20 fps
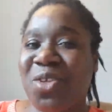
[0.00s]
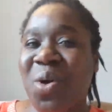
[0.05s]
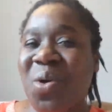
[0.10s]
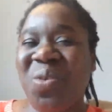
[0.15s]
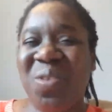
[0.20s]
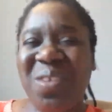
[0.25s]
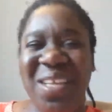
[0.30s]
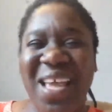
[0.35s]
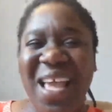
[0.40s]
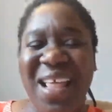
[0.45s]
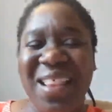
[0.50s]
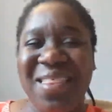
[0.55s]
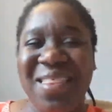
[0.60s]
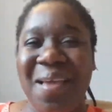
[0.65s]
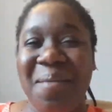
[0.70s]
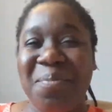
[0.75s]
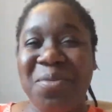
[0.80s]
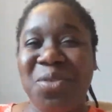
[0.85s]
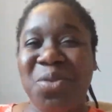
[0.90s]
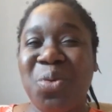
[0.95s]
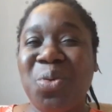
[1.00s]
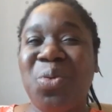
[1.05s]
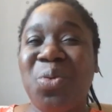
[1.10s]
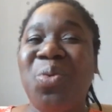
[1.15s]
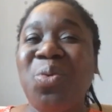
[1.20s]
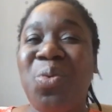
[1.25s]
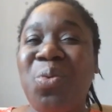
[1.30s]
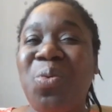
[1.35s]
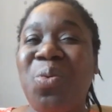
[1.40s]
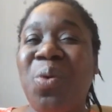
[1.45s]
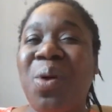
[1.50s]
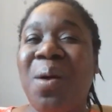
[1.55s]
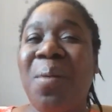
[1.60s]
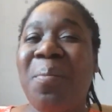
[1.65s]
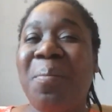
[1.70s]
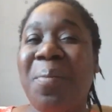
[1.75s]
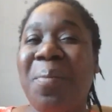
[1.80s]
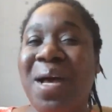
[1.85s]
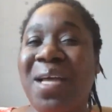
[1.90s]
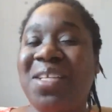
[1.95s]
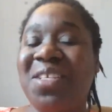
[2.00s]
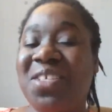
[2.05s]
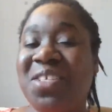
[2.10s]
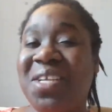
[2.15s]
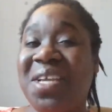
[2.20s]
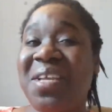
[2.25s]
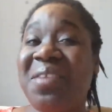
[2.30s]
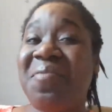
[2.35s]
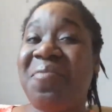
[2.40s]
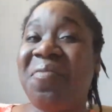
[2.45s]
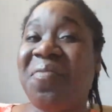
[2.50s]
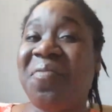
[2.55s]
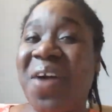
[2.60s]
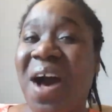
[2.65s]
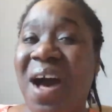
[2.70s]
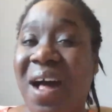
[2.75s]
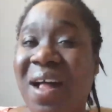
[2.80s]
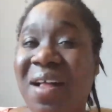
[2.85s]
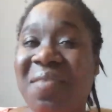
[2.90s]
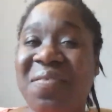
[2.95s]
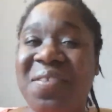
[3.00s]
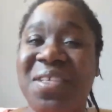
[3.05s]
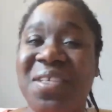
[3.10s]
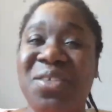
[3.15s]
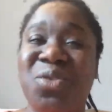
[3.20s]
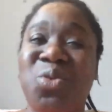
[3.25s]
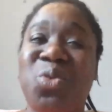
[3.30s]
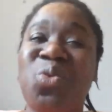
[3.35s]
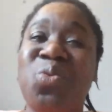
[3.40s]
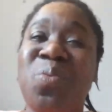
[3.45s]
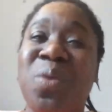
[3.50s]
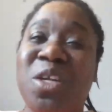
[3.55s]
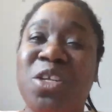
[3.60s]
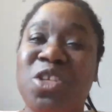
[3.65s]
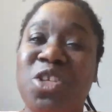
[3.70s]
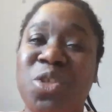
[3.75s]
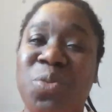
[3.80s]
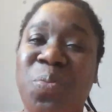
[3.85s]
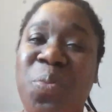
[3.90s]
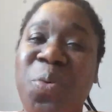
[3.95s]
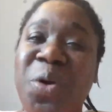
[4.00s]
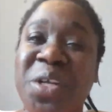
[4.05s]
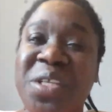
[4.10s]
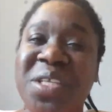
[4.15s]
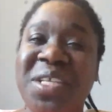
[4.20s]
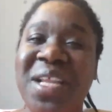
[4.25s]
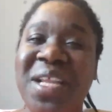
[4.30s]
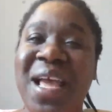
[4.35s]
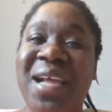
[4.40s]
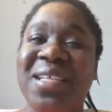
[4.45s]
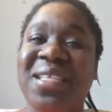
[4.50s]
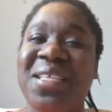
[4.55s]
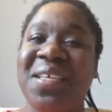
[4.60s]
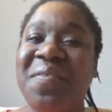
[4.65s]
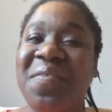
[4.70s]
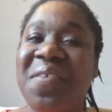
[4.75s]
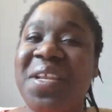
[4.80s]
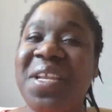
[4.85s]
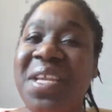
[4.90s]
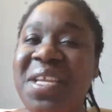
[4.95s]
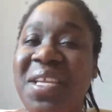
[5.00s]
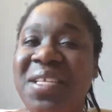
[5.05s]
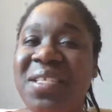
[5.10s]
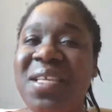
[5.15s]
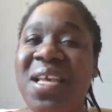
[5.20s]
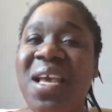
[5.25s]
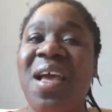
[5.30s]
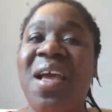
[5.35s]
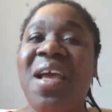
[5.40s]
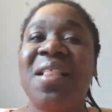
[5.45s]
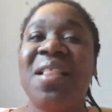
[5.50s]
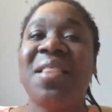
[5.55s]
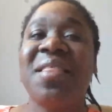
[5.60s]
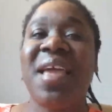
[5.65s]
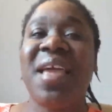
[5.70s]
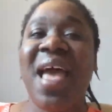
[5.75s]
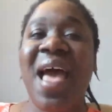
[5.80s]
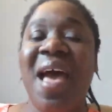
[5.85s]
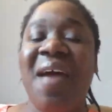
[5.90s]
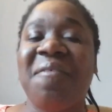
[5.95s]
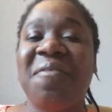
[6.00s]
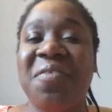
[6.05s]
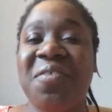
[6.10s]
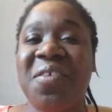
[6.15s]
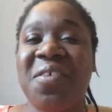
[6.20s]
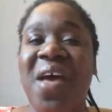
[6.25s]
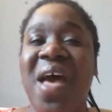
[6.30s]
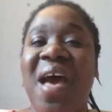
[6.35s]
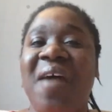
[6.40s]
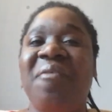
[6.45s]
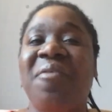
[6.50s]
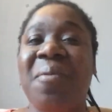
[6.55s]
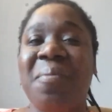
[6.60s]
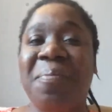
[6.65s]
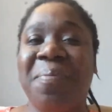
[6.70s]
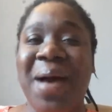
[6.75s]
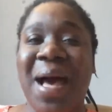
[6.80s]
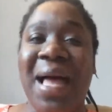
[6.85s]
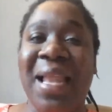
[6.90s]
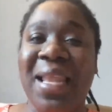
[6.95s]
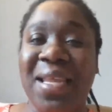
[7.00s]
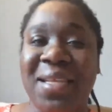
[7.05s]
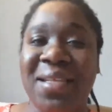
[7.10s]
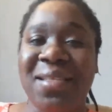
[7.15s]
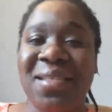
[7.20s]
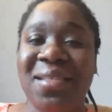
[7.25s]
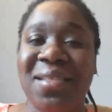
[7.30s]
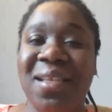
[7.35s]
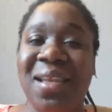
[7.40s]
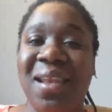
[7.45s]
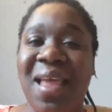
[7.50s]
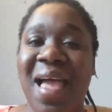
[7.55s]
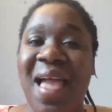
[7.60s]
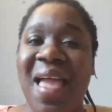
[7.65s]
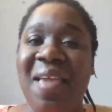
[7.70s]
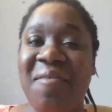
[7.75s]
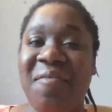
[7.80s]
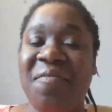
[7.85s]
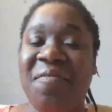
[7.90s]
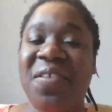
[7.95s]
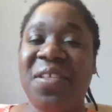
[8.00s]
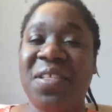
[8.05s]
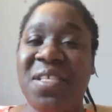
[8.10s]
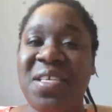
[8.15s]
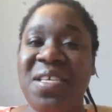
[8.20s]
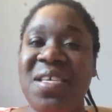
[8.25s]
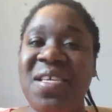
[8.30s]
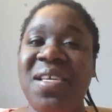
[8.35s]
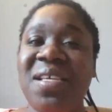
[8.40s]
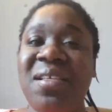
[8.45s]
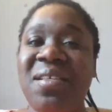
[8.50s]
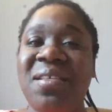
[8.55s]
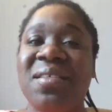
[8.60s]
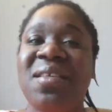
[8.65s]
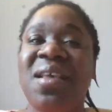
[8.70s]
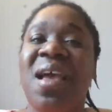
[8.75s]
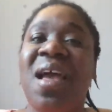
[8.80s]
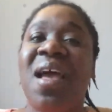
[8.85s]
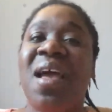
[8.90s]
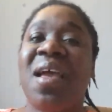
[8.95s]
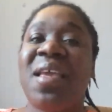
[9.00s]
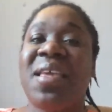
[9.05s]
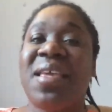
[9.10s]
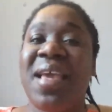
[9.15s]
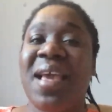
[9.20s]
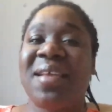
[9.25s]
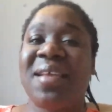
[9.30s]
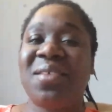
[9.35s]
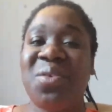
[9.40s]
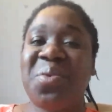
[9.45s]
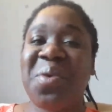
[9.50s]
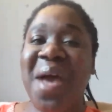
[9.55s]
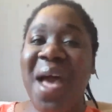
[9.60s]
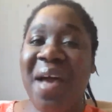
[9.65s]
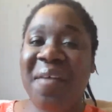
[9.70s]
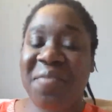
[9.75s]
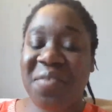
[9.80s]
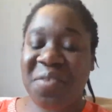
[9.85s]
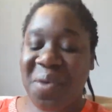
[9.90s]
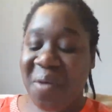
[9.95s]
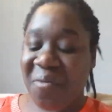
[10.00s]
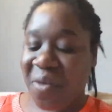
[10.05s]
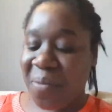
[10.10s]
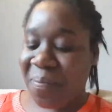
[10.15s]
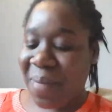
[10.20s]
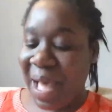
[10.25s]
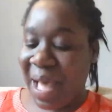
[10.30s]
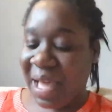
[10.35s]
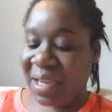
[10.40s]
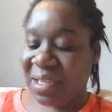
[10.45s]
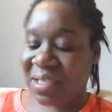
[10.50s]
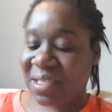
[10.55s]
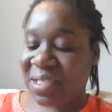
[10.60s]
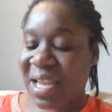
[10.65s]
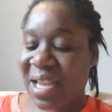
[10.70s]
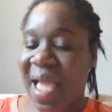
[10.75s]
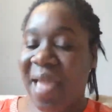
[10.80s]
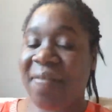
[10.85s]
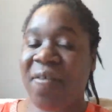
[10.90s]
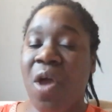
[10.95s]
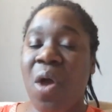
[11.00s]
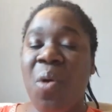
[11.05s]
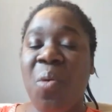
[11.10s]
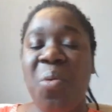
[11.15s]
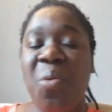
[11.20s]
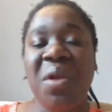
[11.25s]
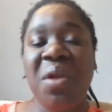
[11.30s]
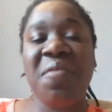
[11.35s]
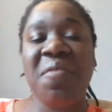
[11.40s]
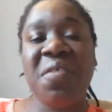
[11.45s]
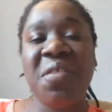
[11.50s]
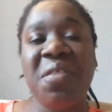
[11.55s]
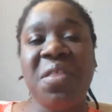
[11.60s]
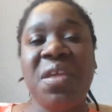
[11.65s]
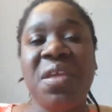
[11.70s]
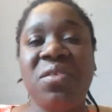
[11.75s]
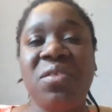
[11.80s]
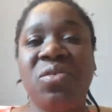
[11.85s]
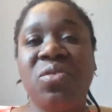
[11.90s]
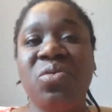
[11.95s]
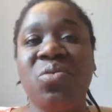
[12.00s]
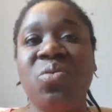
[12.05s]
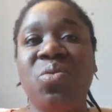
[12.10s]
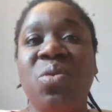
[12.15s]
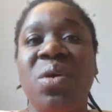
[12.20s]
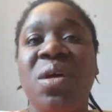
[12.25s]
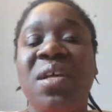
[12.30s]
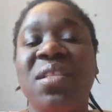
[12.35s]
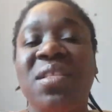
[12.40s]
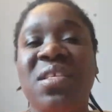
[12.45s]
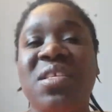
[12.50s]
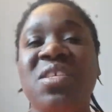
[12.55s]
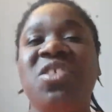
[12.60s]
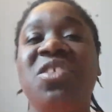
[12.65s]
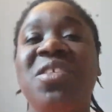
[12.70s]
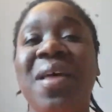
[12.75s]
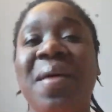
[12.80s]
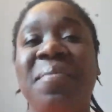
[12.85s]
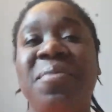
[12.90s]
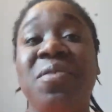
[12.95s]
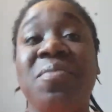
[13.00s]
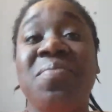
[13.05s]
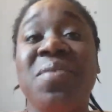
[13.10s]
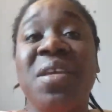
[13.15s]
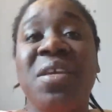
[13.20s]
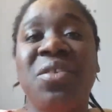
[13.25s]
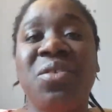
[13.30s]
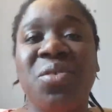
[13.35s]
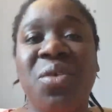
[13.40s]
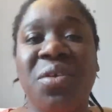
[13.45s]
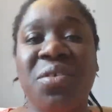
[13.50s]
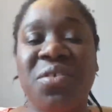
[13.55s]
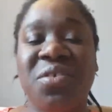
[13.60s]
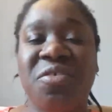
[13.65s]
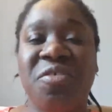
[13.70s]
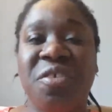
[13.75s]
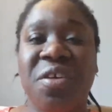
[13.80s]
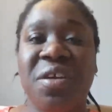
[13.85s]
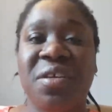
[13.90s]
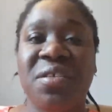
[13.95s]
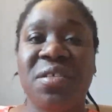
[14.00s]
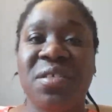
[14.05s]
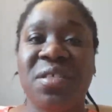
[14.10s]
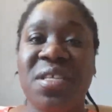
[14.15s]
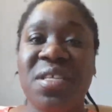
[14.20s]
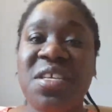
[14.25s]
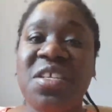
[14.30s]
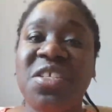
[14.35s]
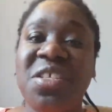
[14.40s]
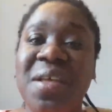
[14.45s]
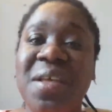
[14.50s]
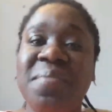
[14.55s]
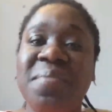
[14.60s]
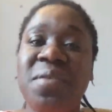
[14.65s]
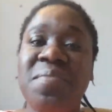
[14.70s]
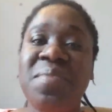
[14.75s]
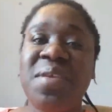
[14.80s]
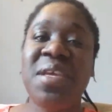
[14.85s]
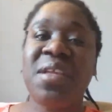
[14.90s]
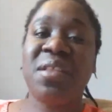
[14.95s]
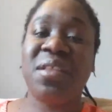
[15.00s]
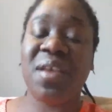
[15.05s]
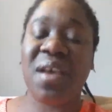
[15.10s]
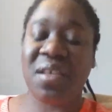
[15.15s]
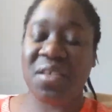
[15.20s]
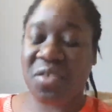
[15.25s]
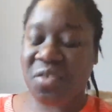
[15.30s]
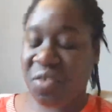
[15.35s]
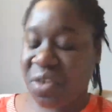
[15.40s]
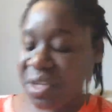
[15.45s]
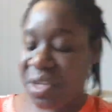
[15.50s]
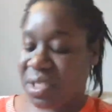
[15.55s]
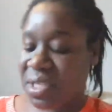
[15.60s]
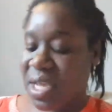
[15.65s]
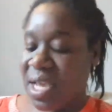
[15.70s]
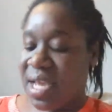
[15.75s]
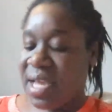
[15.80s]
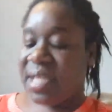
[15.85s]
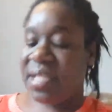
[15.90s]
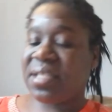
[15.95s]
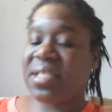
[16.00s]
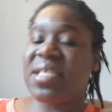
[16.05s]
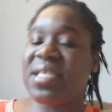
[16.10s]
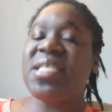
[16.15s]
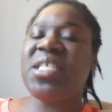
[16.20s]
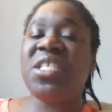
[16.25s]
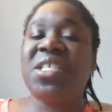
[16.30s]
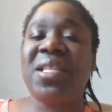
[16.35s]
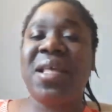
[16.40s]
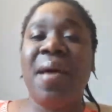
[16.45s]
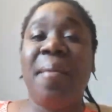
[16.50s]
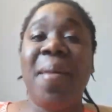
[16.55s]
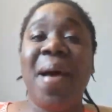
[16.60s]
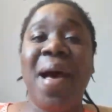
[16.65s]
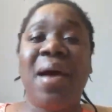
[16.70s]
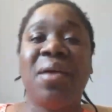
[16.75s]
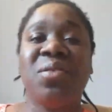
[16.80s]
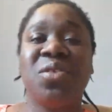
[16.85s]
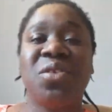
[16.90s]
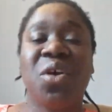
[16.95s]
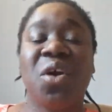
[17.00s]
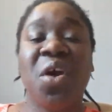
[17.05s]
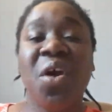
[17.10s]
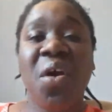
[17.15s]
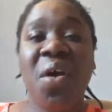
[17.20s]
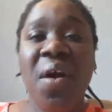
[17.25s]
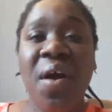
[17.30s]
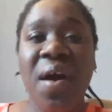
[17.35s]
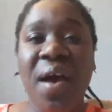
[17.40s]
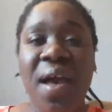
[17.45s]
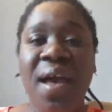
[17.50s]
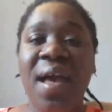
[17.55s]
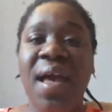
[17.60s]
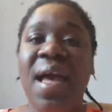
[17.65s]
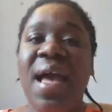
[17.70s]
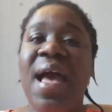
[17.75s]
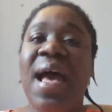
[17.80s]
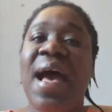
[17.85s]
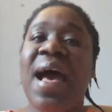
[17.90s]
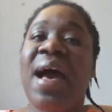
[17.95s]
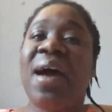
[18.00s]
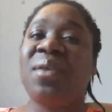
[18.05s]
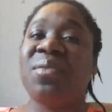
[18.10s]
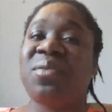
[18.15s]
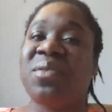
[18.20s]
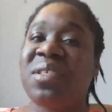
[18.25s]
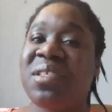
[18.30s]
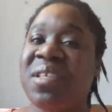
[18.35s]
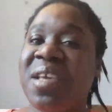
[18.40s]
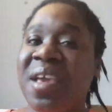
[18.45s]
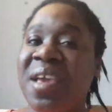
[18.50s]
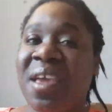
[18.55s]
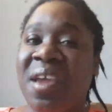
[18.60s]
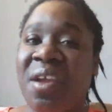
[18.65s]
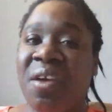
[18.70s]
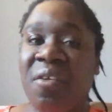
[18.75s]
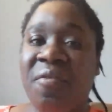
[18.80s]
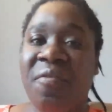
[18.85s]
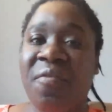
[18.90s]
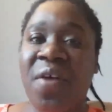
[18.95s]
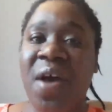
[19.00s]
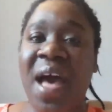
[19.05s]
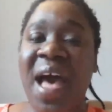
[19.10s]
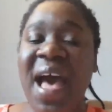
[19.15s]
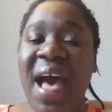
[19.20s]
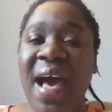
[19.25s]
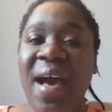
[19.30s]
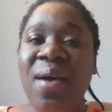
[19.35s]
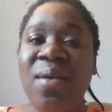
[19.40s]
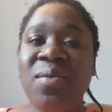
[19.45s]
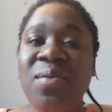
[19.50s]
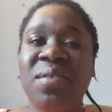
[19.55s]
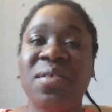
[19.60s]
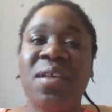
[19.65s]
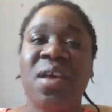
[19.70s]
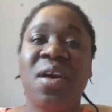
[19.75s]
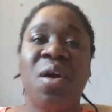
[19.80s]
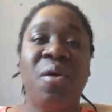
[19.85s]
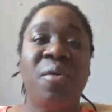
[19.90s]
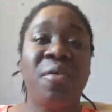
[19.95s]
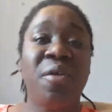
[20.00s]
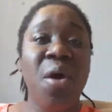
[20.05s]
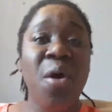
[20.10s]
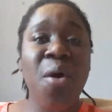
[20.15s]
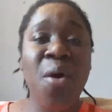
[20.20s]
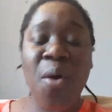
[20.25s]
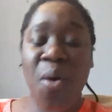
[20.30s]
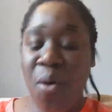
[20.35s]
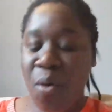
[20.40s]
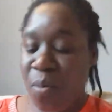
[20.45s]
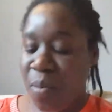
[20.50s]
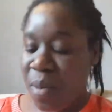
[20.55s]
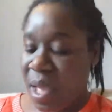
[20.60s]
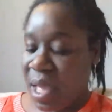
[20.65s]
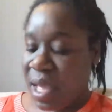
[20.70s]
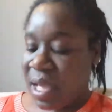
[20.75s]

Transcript: don't get them too much involved in too much sporting activities. They have to have a balanced life. Teens, yes, you have to have a balanced life. One of the things to teach them to be industrious, teach them to be industrious, teach them how to cook, how to take care of a house or a home,